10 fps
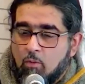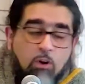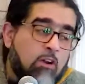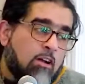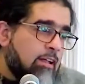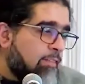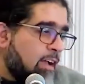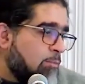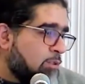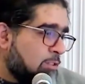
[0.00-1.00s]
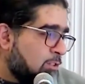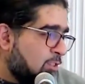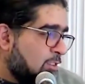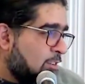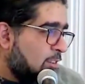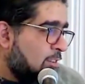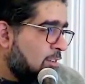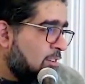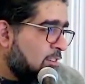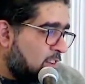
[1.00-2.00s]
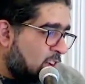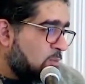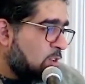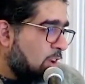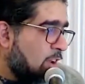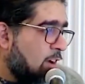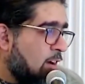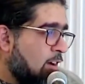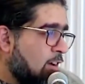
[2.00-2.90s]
We're not at that position. Alhamdulillah.